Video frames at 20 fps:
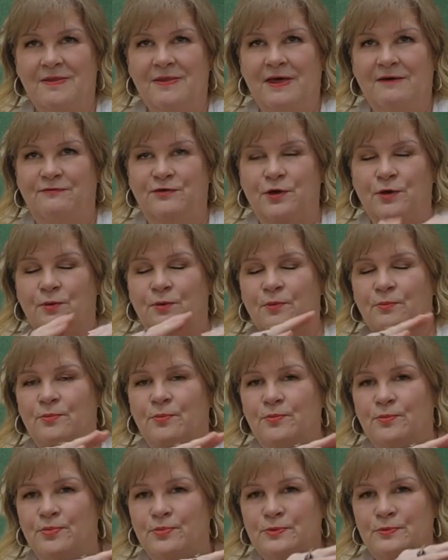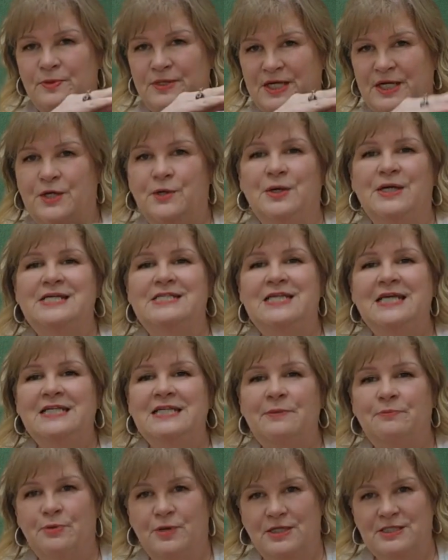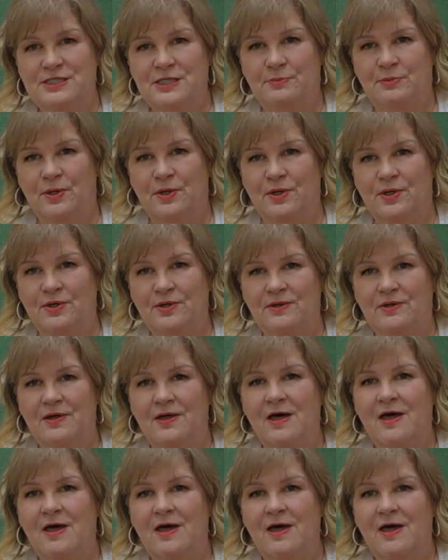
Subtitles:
if you're decreasing the principal,